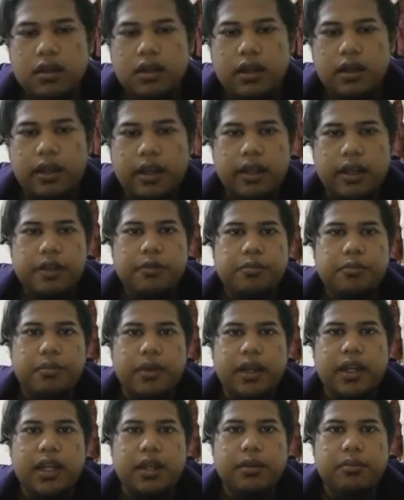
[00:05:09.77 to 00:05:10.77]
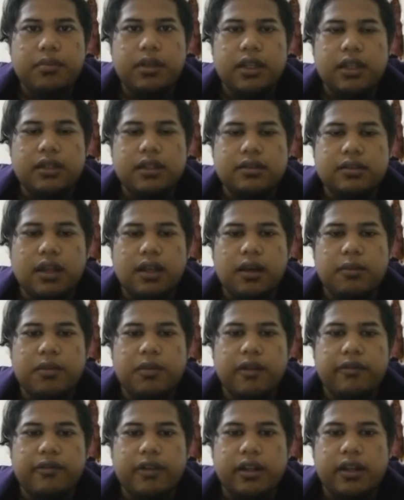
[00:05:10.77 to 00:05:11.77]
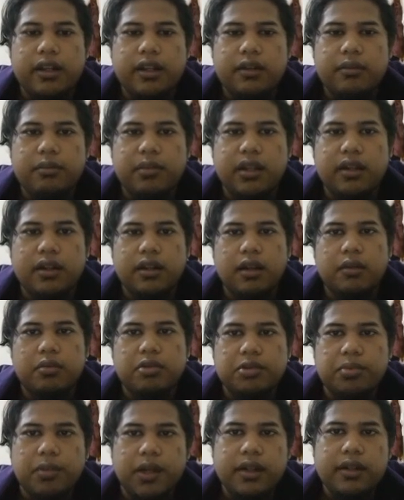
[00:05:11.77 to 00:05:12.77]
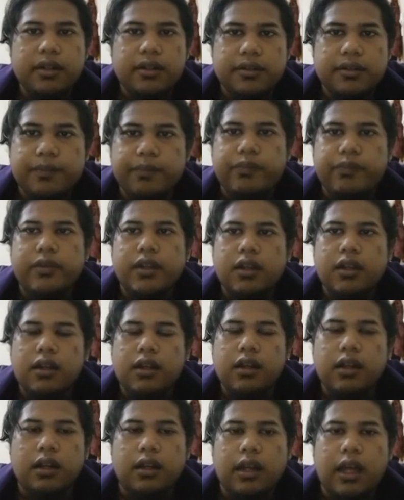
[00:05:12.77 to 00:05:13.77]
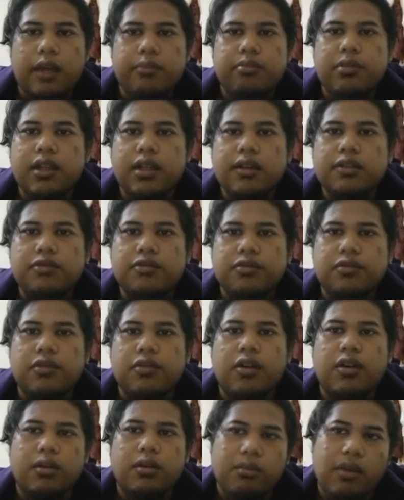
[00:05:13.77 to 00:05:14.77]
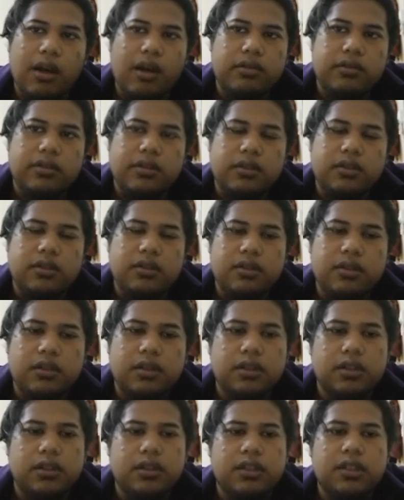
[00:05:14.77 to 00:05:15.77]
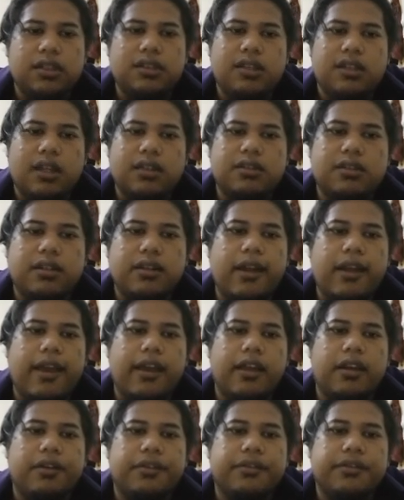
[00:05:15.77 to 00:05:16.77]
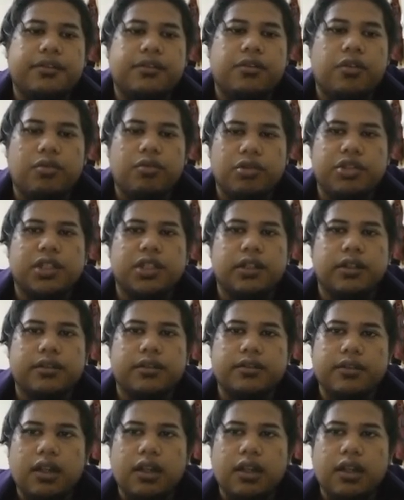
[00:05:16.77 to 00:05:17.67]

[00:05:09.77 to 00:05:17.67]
Hi, my name is Ahmad Farid bin Abusman. I'm here to talk about the discussion and conclusion.